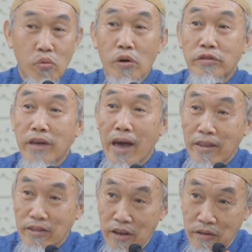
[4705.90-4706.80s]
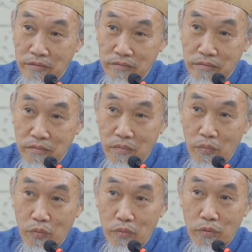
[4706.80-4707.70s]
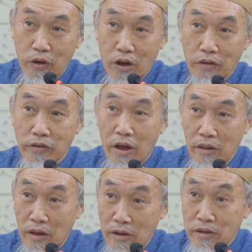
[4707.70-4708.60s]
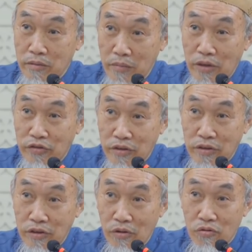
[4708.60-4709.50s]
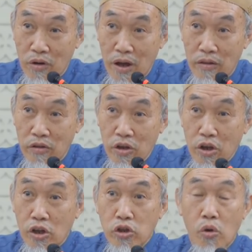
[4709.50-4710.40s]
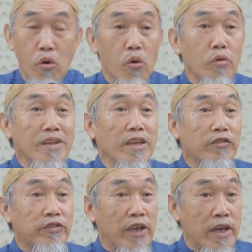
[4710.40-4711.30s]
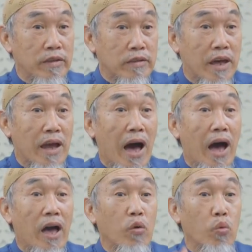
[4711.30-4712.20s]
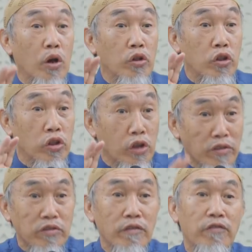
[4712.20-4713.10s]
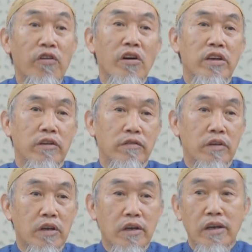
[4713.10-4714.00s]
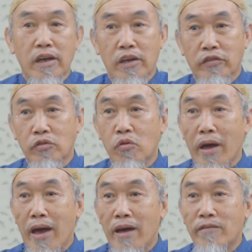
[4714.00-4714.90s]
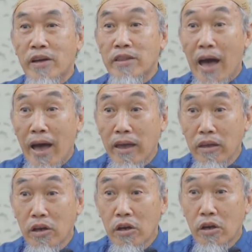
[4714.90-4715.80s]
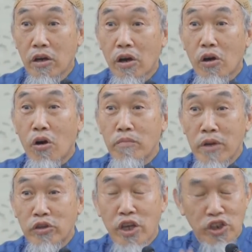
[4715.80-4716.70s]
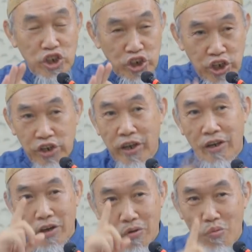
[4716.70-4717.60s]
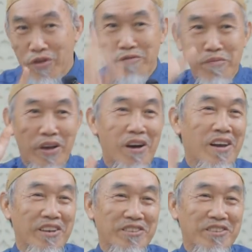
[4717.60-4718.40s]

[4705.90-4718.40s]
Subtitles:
the worst ending. Because Allah did mention in the Quran, the only sin that I will not forgive is whoever die committing shirk with me.